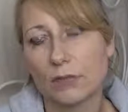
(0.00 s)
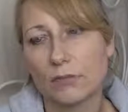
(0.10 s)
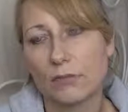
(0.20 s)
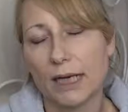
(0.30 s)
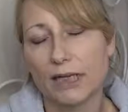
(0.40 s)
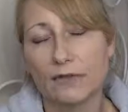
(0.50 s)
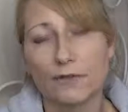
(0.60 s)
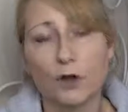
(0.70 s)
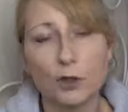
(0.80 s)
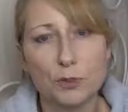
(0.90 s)
my
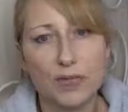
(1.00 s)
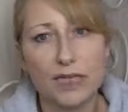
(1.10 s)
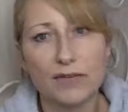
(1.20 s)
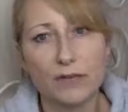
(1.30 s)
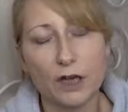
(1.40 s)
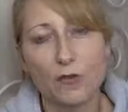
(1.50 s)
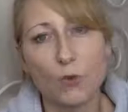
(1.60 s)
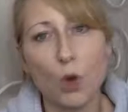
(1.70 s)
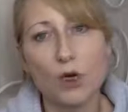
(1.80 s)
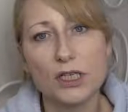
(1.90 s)
default behaviour of
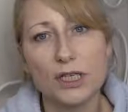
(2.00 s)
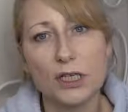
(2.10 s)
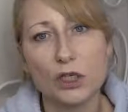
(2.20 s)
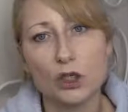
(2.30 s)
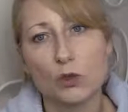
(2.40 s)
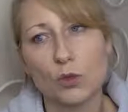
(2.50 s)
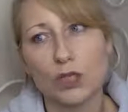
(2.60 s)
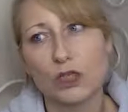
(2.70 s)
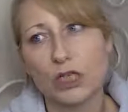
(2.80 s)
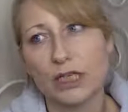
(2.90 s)
wanting to
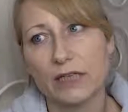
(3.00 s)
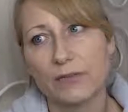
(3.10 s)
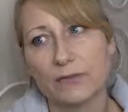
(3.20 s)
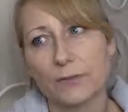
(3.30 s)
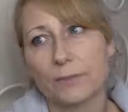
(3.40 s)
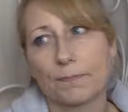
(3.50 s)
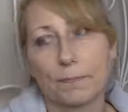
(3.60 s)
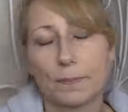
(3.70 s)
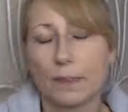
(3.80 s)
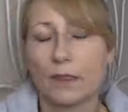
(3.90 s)
achieve
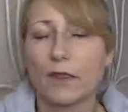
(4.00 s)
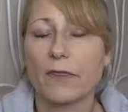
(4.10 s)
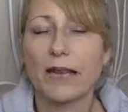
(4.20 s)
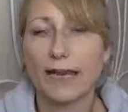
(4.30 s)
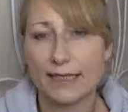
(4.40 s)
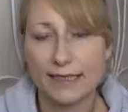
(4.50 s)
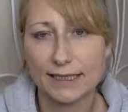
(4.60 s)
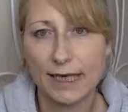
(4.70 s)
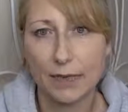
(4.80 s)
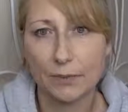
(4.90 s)
the next
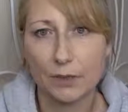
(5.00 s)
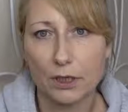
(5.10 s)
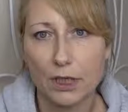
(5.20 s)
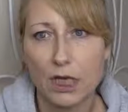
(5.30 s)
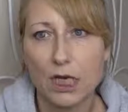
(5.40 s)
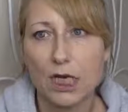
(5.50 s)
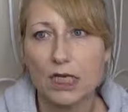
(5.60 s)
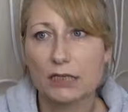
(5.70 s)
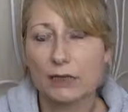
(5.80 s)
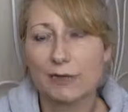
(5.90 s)
step.
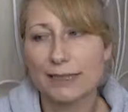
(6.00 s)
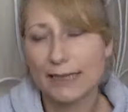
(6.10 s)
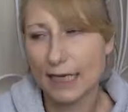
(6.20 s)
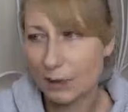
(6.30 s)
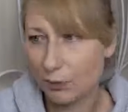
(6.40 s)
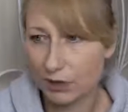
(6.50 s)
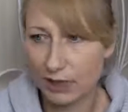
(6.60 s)
So I was desperate